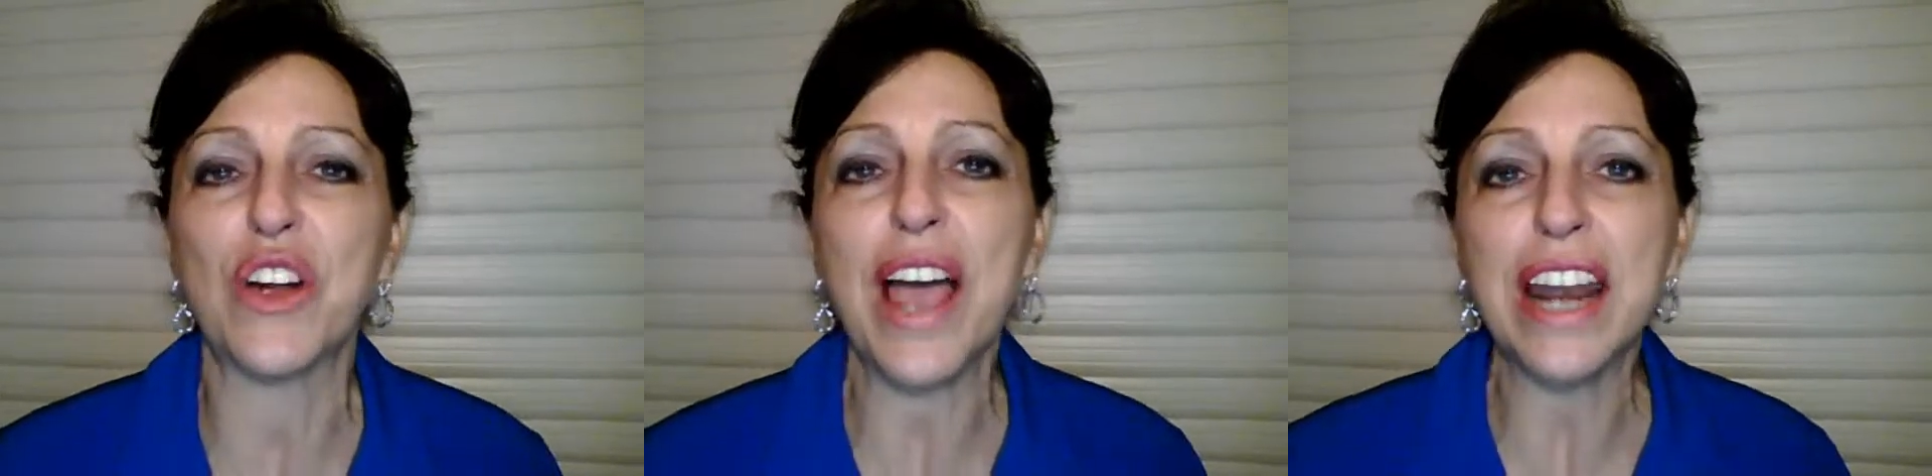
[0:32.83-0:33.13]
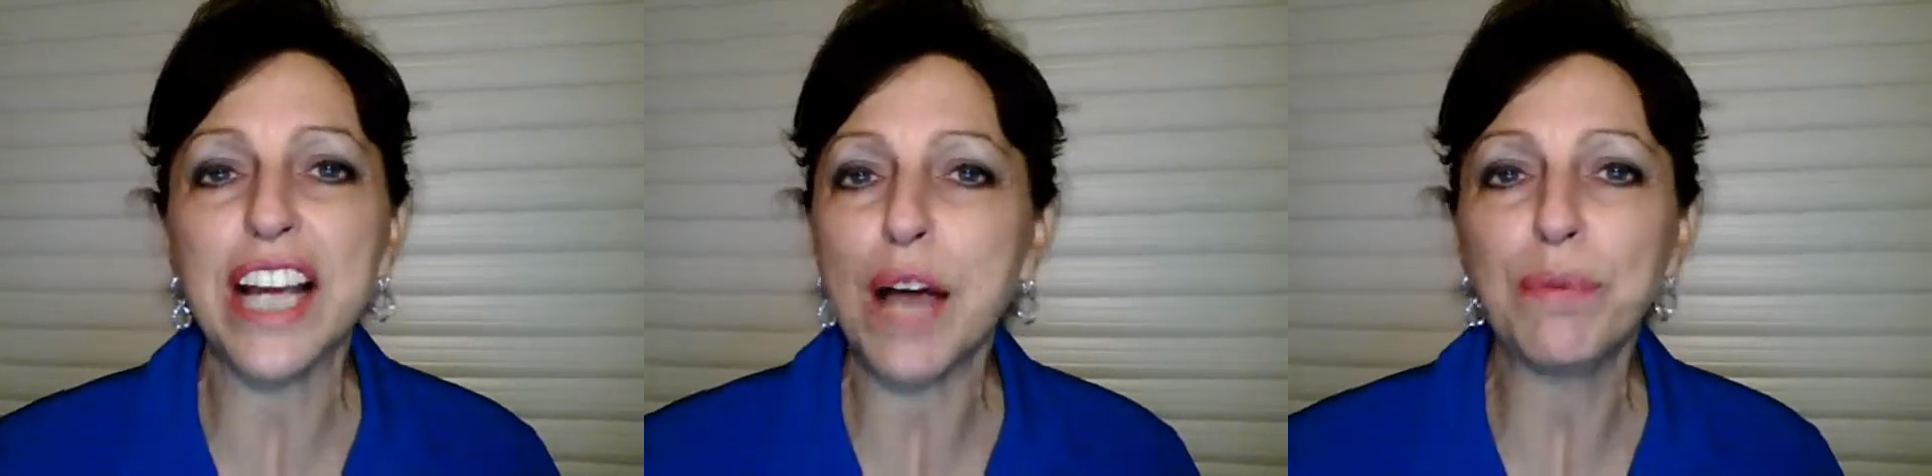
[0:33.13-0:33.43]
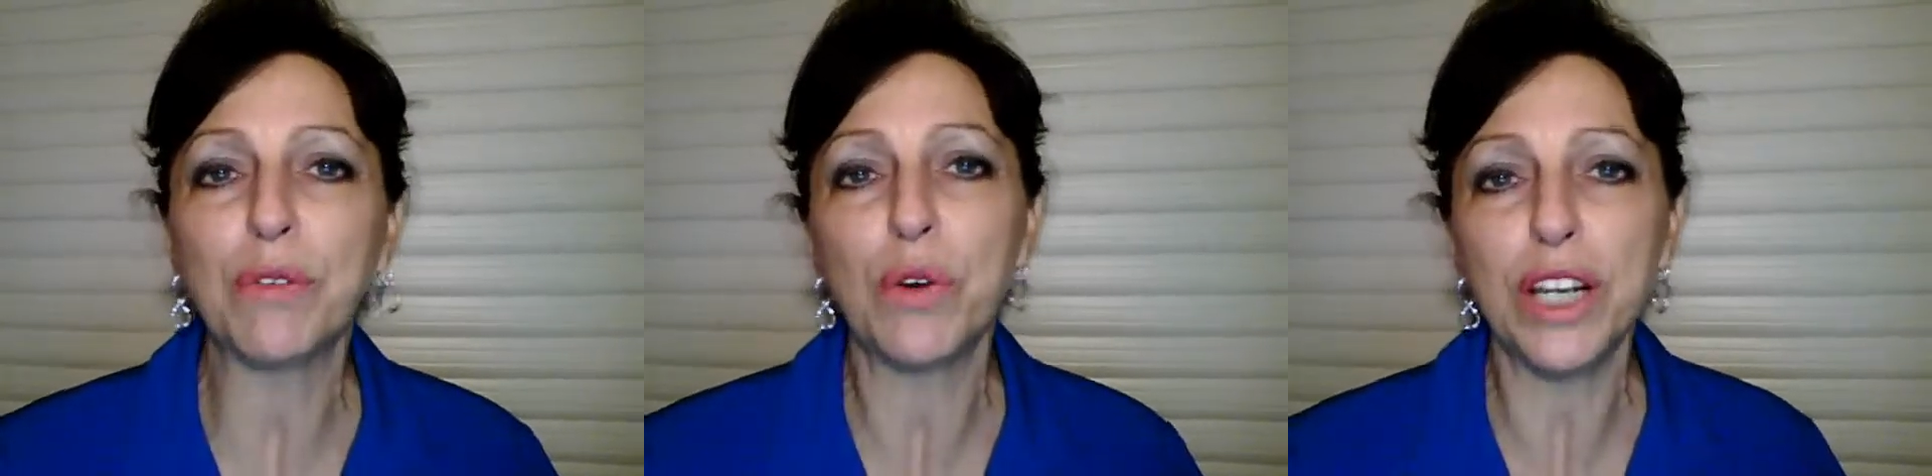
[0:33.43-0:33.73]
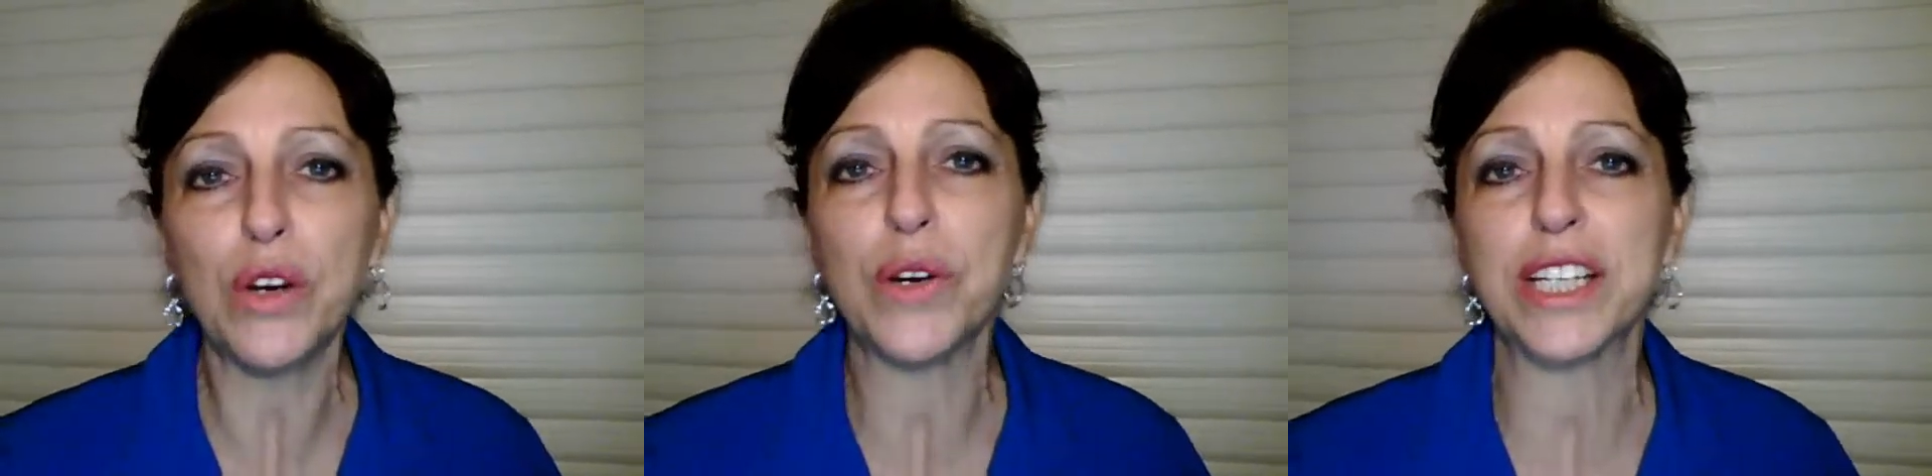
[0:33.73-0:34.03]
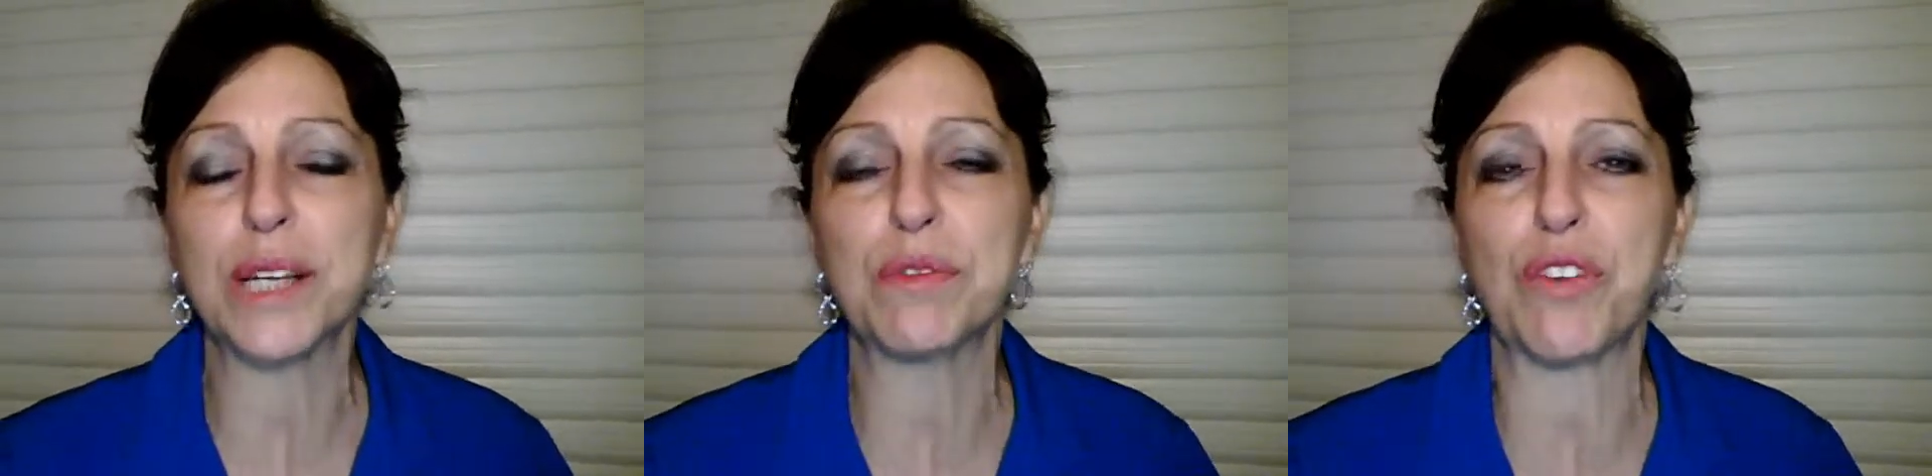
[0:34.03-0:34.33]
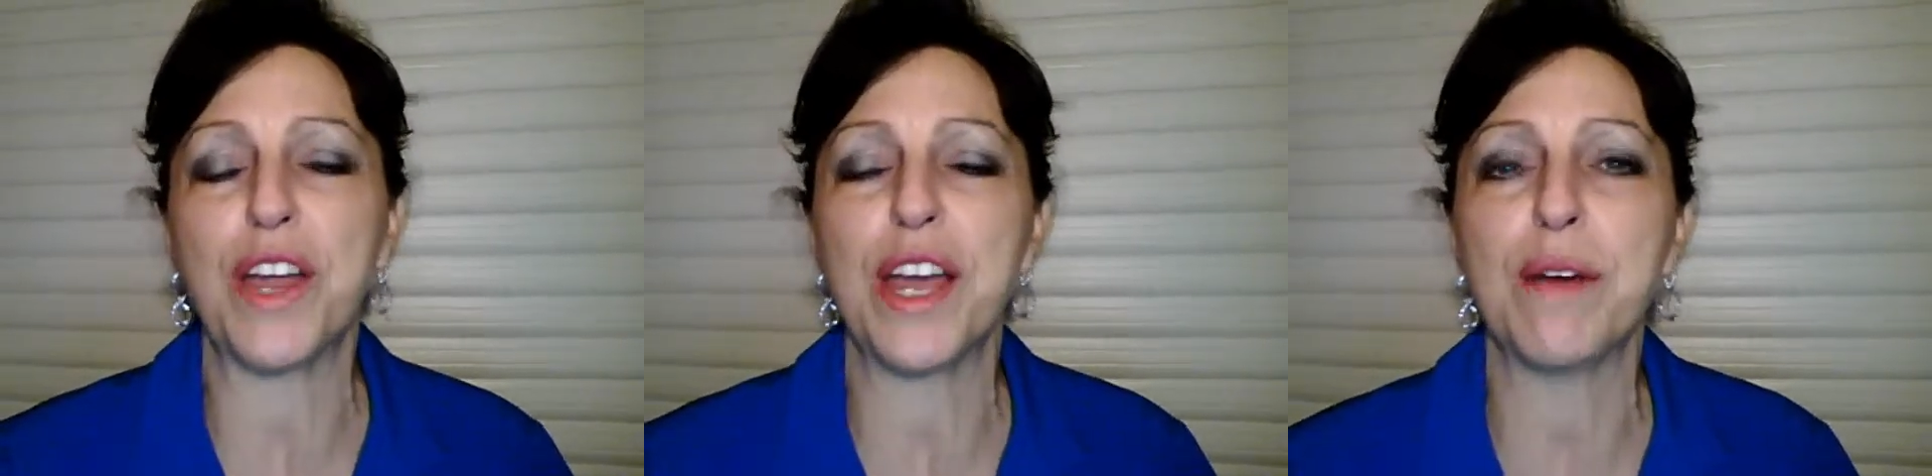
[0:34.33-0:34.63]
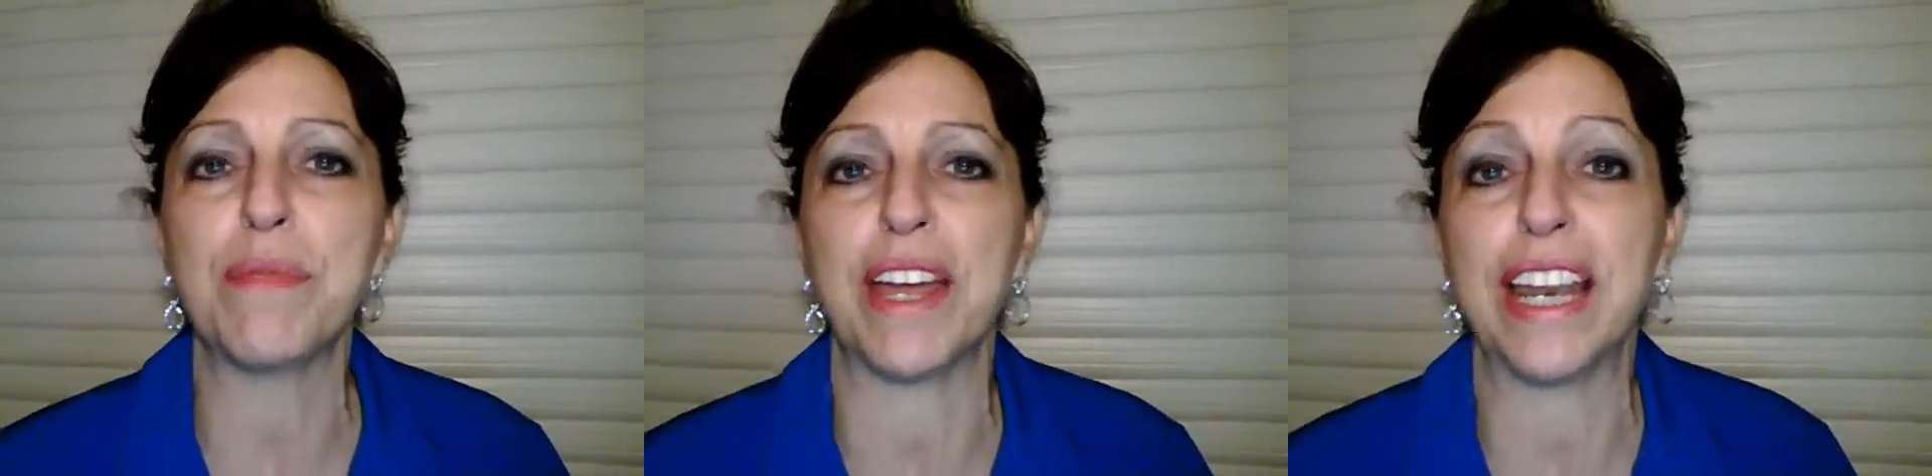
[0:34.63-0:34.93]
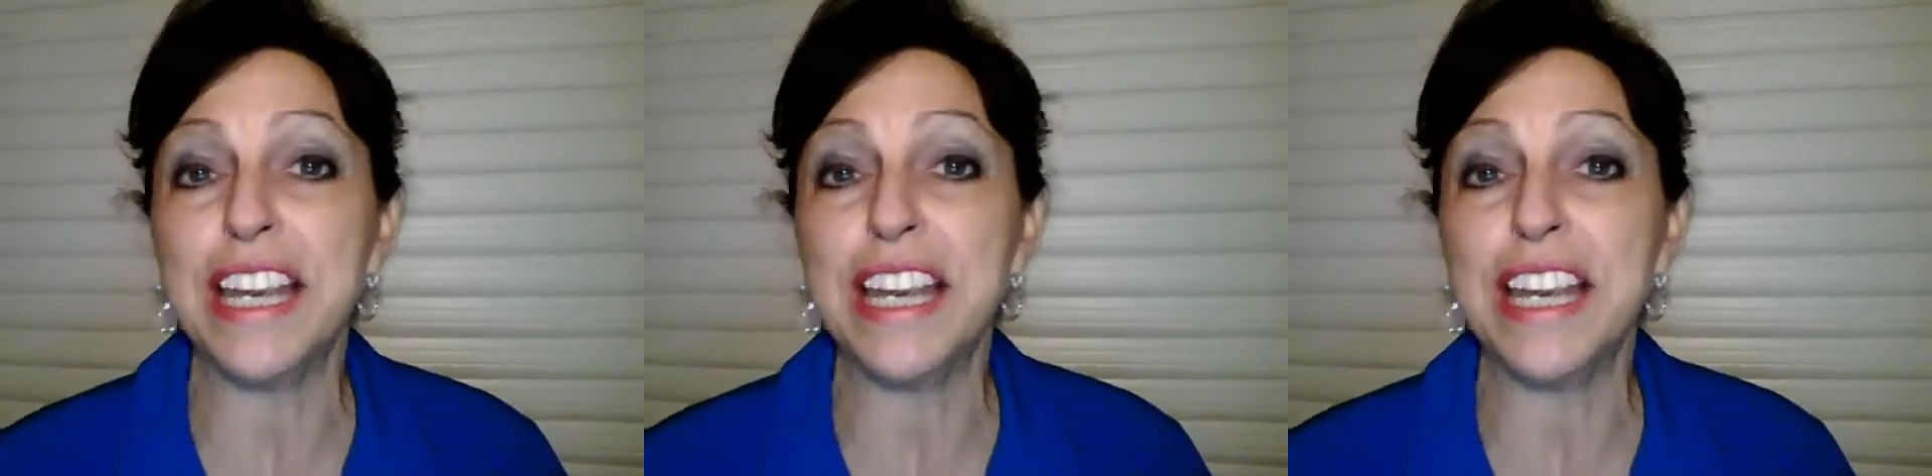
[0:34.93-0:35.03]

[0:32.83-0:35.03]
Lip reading: So I had a couple of really quick tips for him that